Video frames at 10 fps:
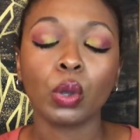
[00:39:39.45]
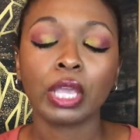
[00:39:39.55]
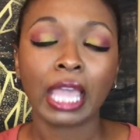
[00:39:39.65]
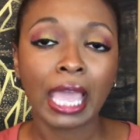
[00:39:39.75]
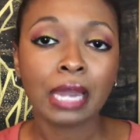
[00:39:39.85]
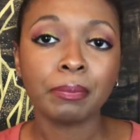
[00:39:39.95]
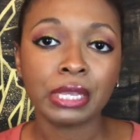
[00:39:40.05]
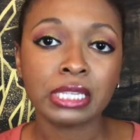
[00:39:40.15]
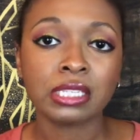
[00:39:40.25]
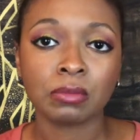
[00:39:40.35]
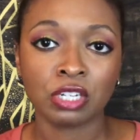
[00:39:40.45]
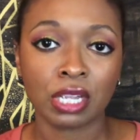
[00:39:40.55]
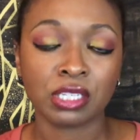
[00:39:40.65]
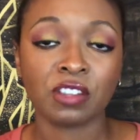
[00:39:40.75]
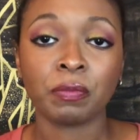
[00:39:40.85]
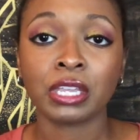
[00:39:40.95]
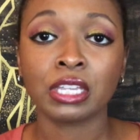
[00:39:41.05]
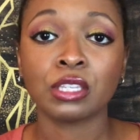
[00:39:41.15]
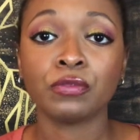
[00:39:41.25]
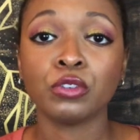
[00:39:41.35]
can be subjective
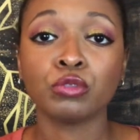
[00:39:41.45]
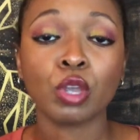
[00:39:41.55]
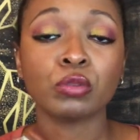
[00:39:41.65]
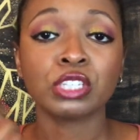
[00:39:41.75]
because if you don't